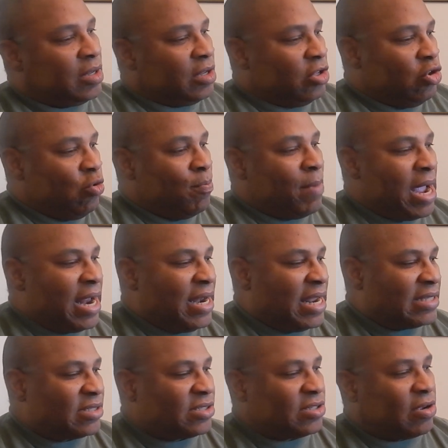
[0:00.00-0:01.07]
You might
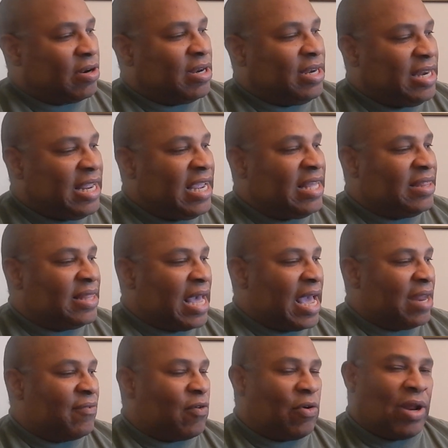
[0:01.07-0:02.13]
necessarily need
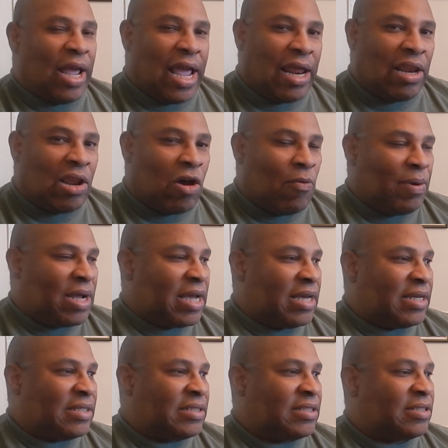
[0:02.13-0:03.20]
that on the analog,
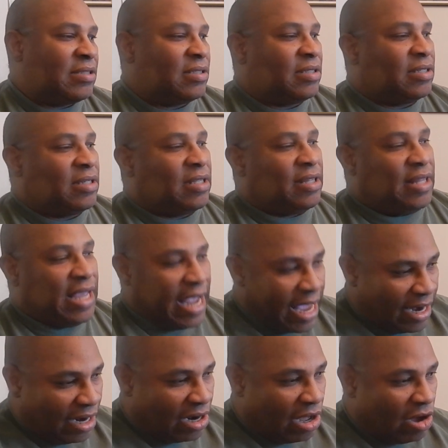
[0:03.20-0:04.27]
because the
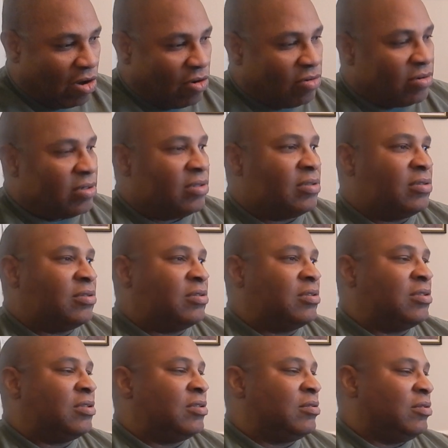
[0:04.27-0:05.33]
analog,
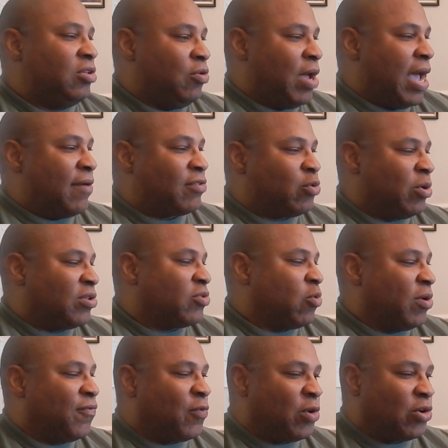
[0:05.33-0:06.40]
you have
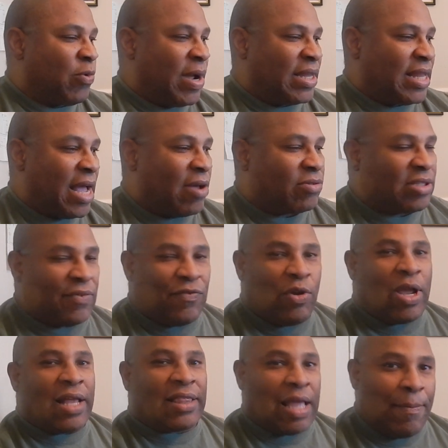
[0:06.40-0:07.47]
24 direct outs if you
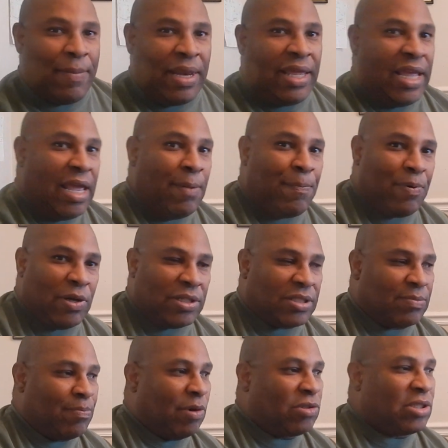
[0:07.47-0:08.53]
got that many inputs.
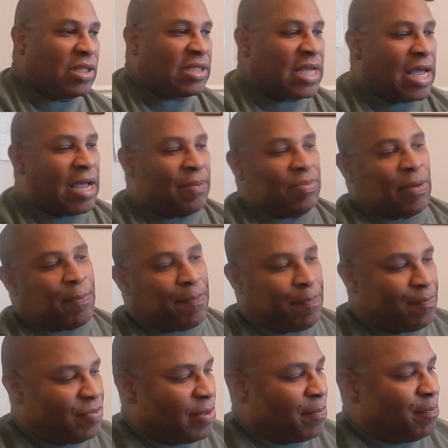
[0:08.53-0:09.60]
Most of the time,
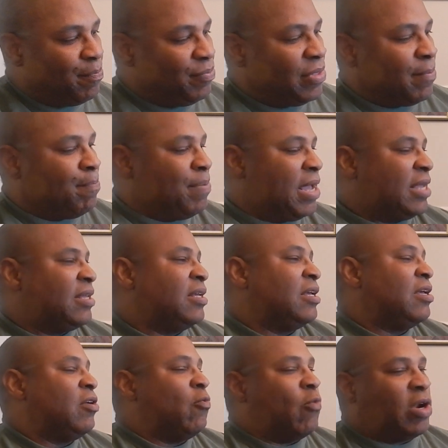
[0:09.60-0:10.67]

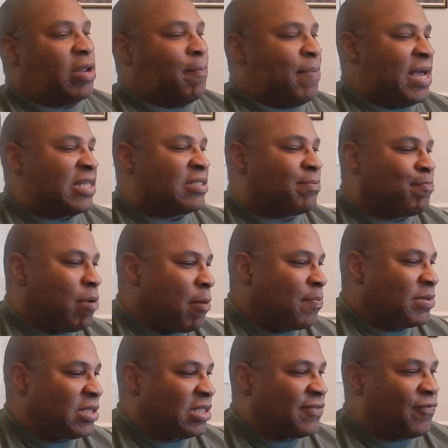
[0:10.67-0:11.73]
one of the best
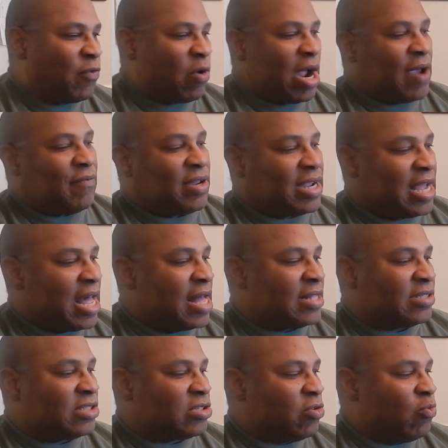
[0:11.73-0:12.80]
purposes for having a
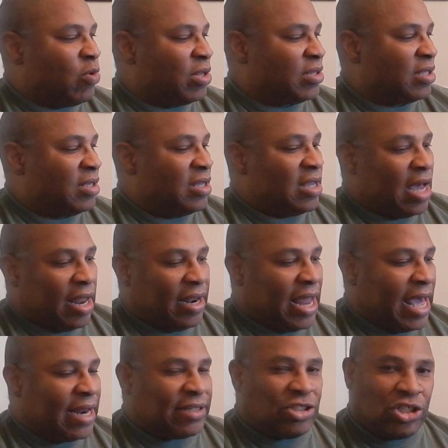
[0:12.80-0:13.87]
console with a
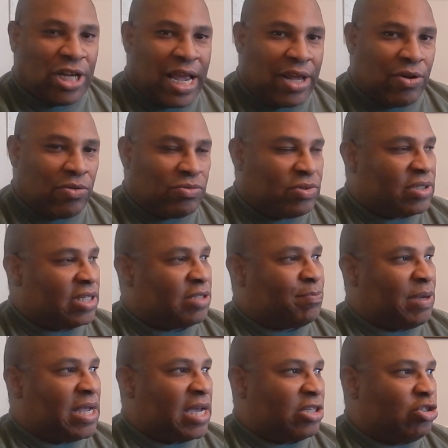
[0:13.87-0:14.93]
lot of channels is
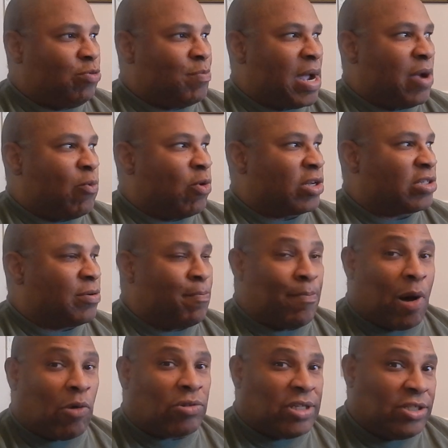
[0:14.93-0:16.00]
because you might want to
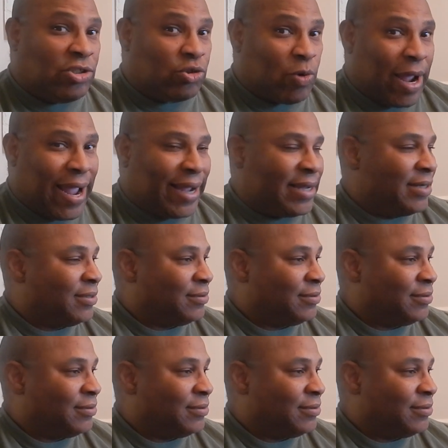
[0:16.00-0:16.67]
multi-track.